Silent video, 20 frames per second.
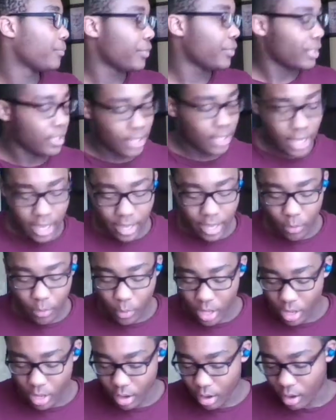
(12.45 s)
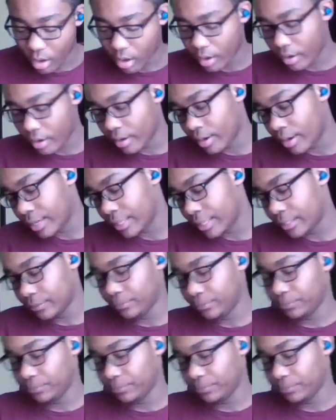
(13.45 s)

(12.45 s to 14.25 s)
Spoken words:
today we are